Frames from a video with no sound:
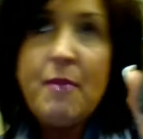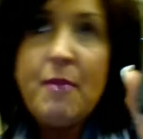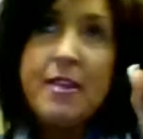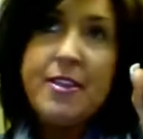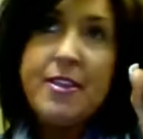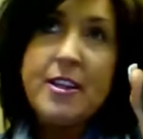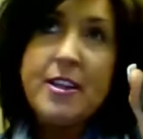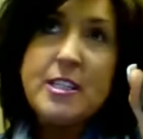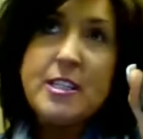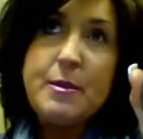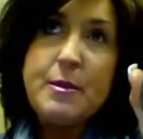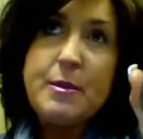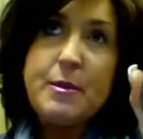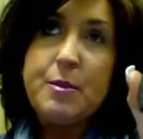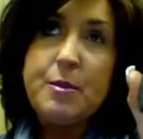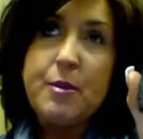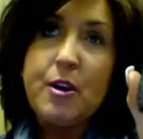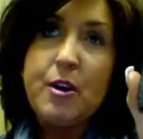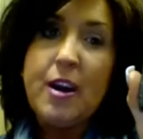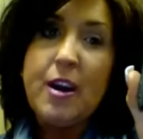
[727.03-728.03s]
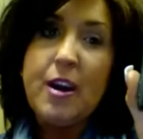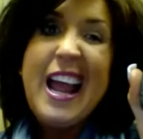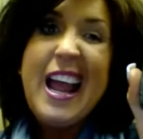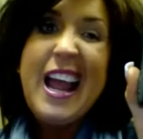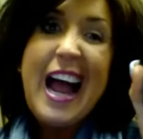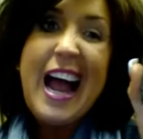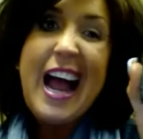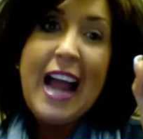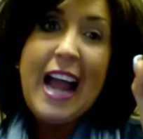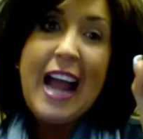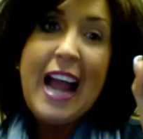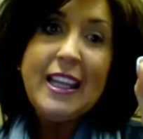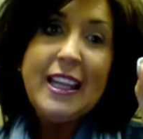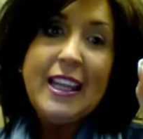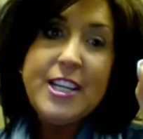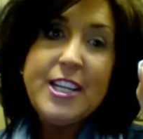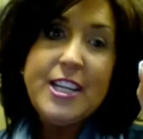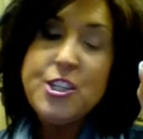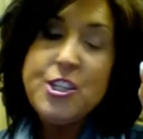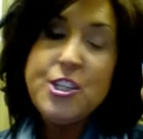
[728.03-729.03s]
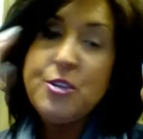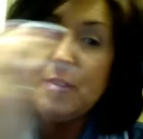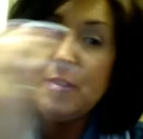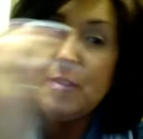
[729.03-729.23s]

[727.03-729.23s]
thoughts about shimmer. I like to do this